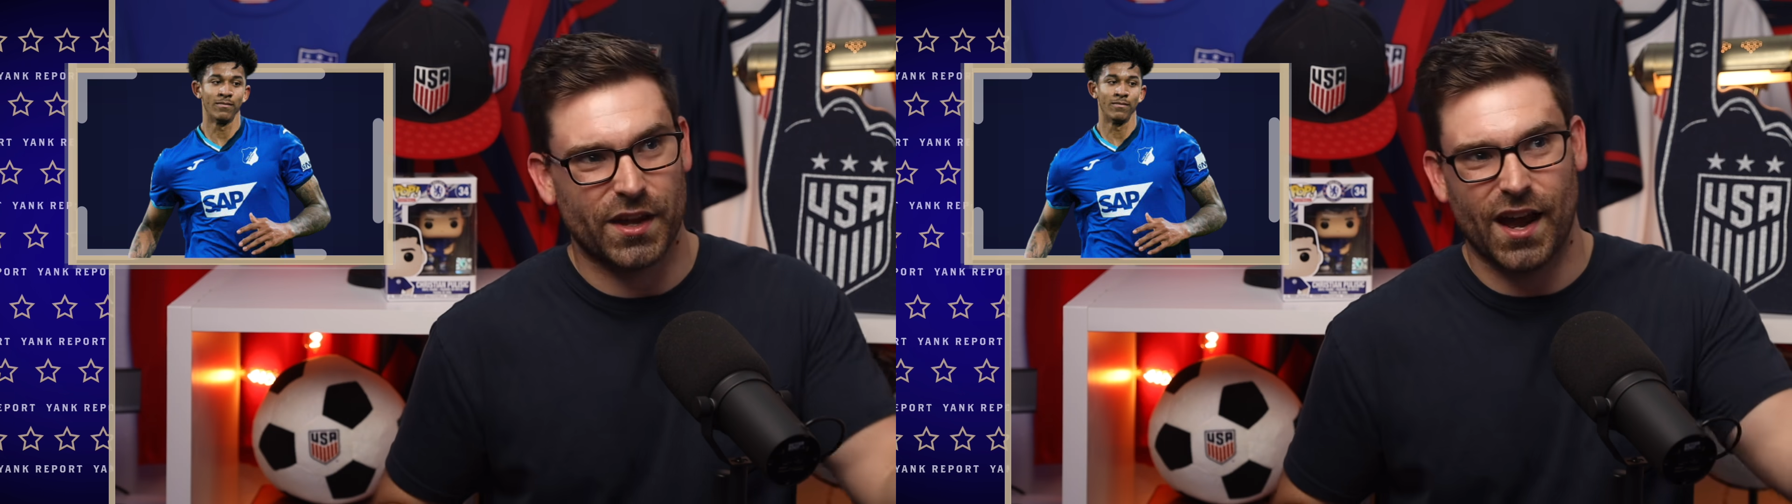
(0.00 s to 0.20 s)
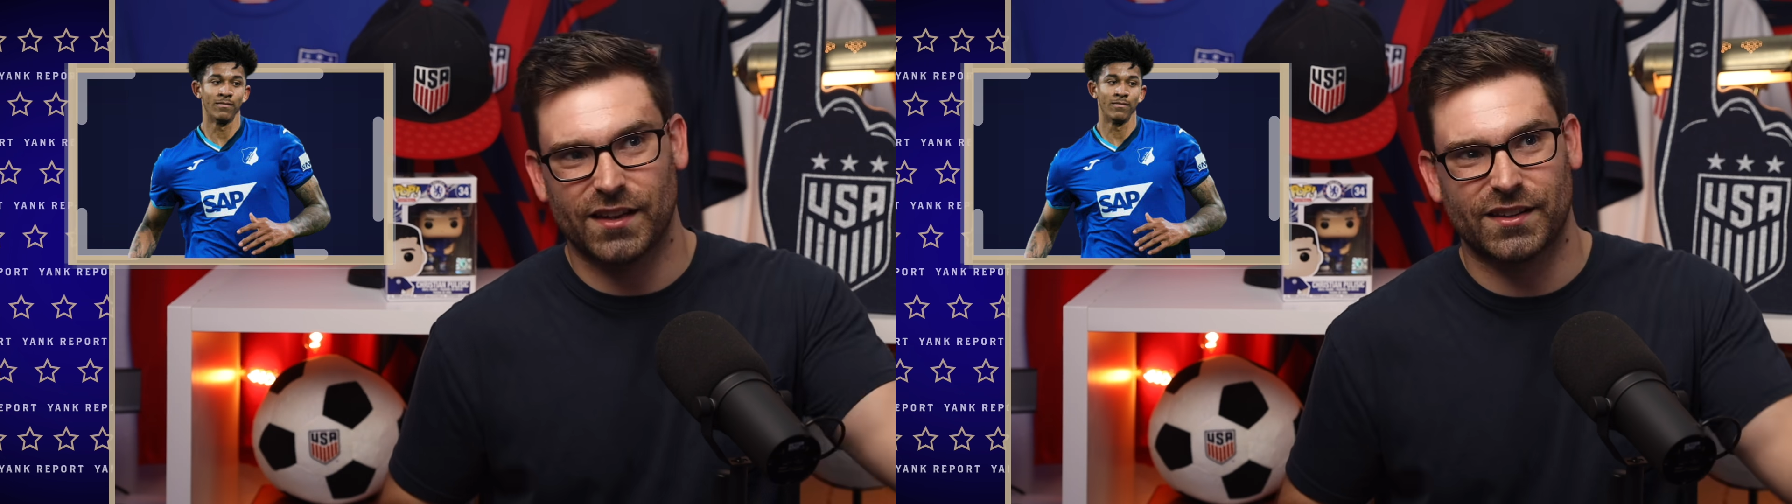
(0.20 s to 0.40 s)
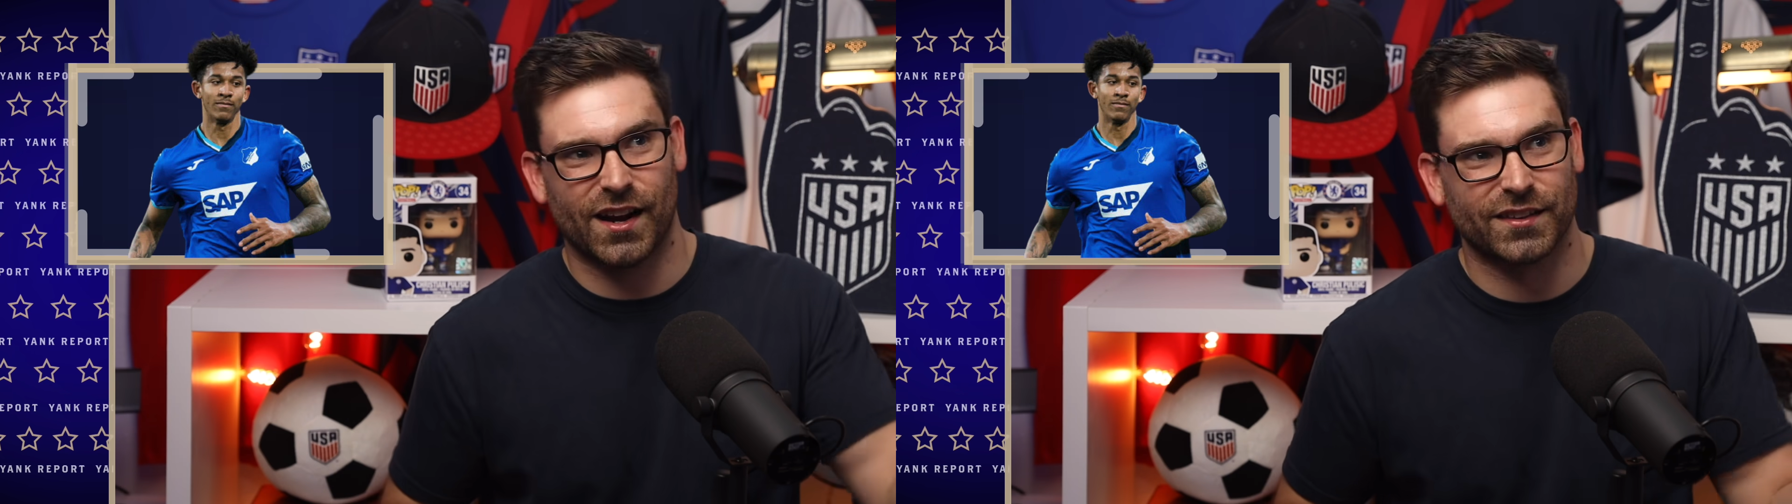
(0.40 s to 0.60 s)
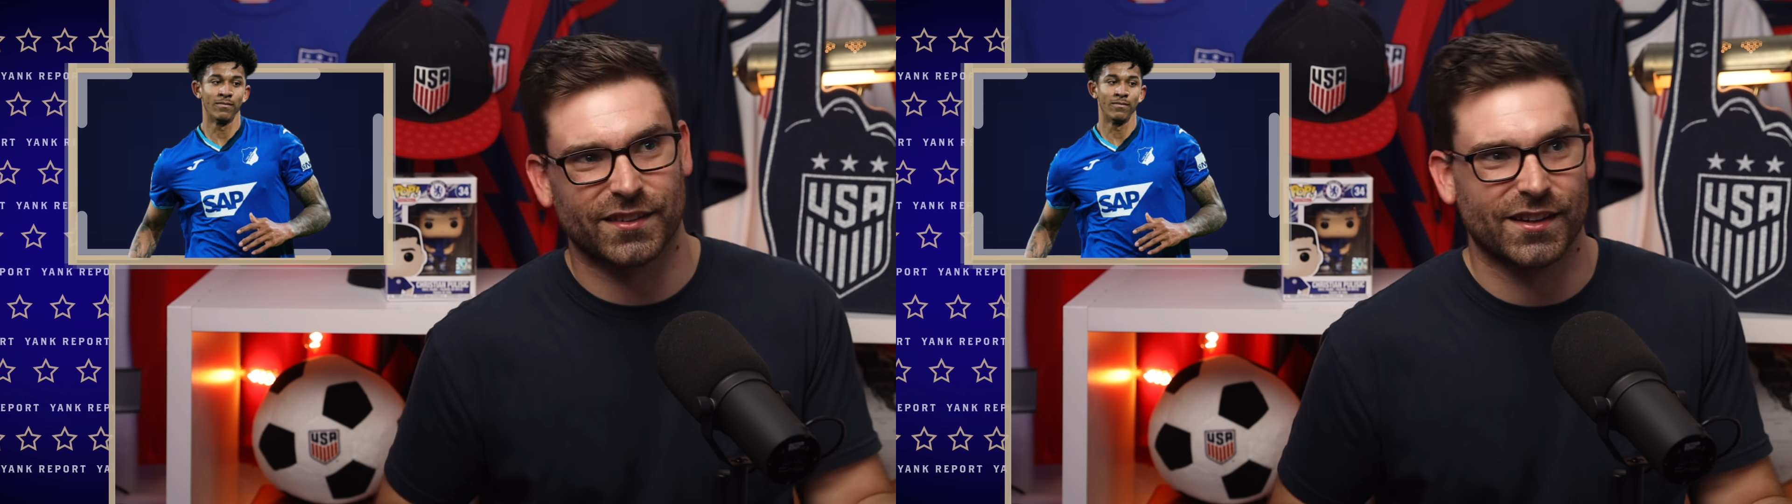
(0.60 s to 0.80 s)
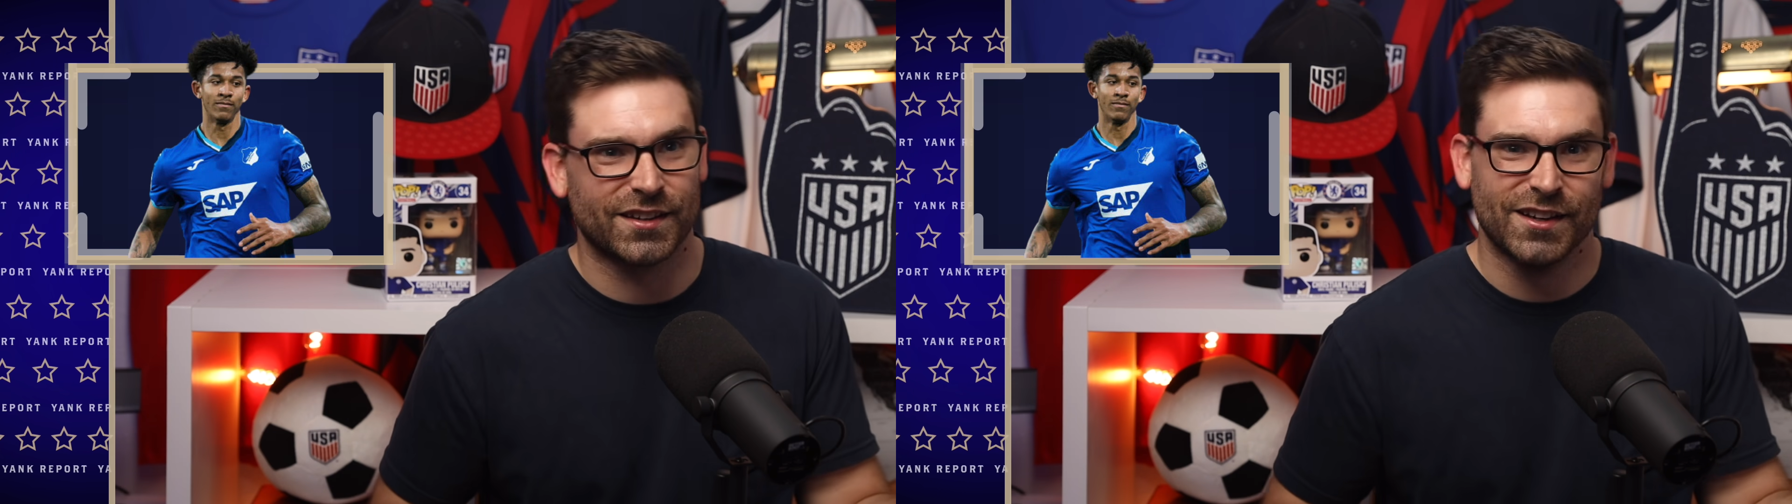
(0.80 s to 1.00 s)
had guys
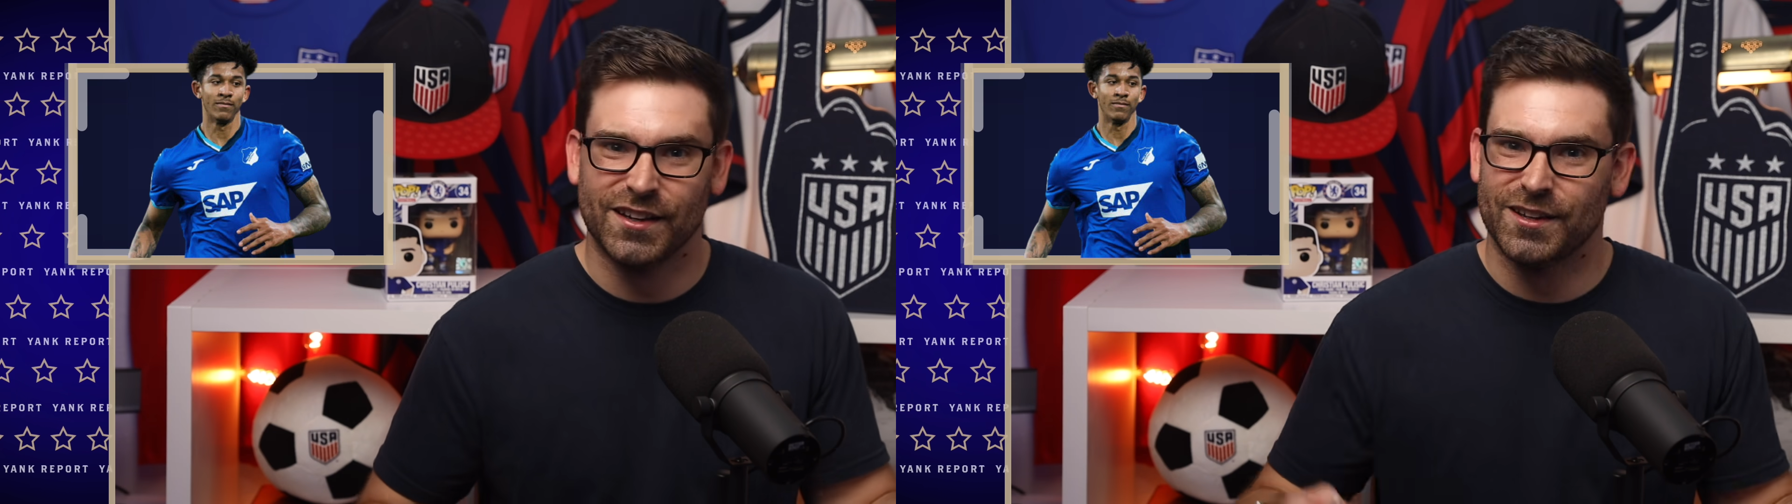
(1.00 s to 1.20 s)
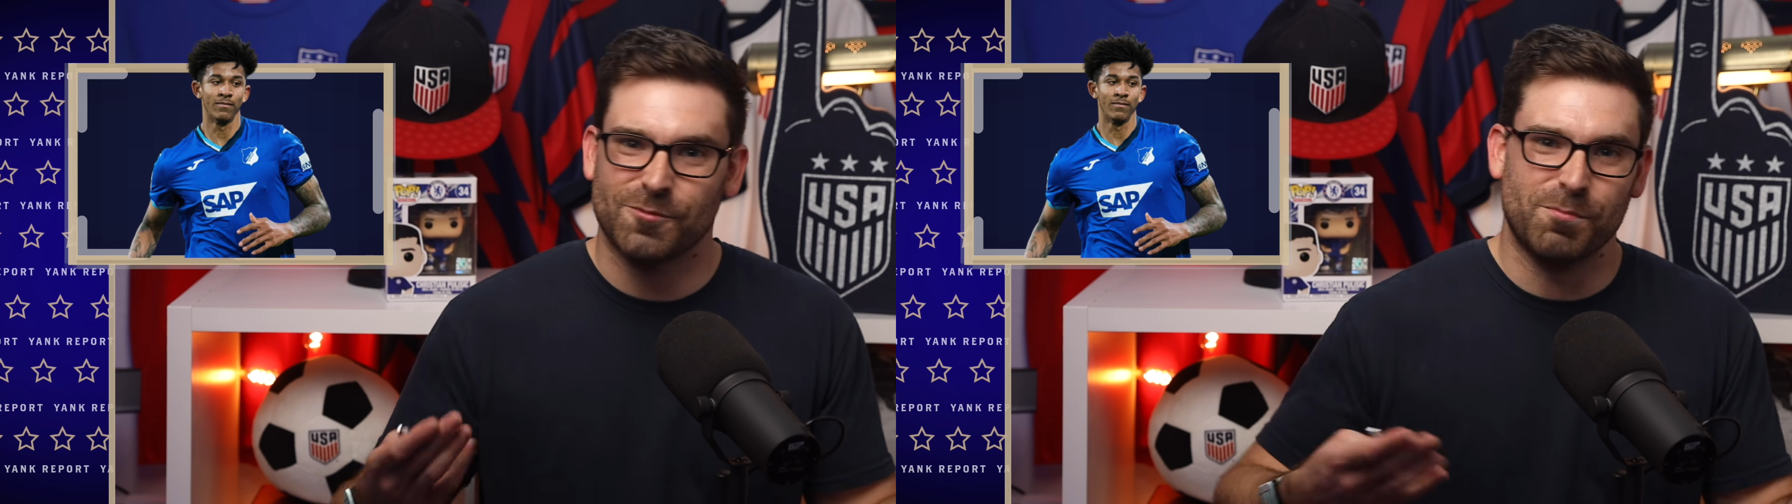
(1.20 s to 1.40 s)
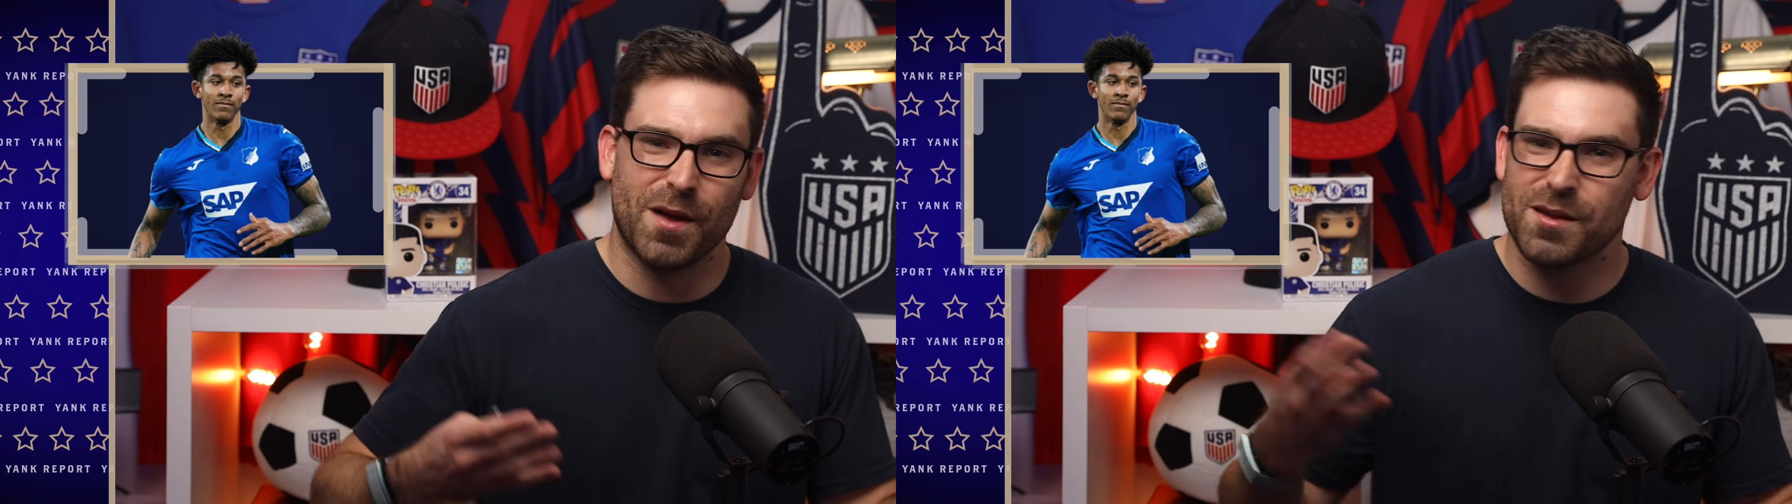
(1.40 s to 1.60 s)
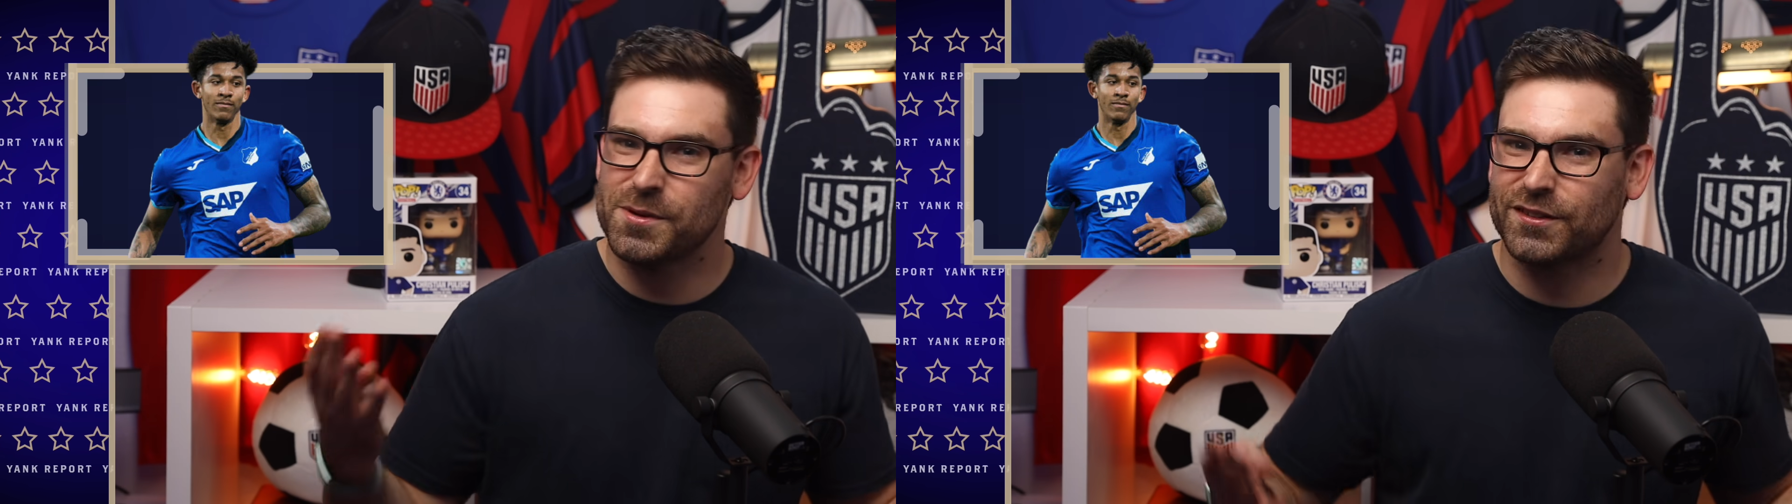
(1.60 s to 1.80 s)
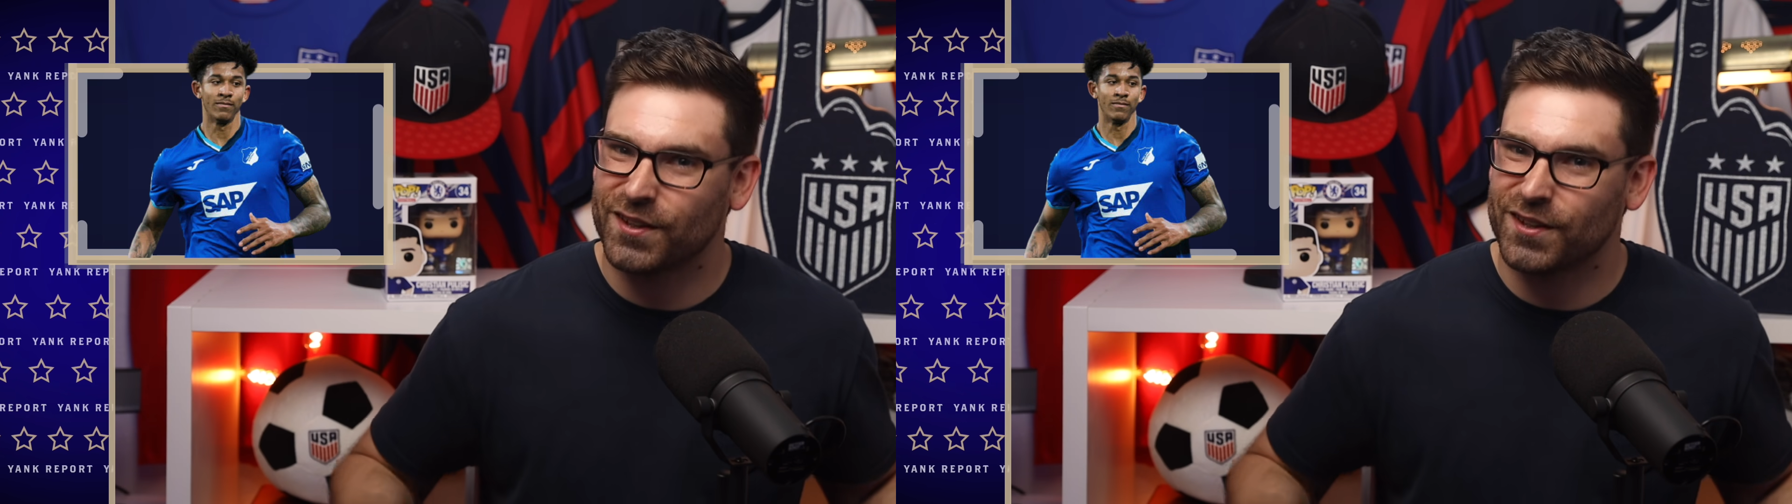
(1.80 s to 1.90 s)
like, maybe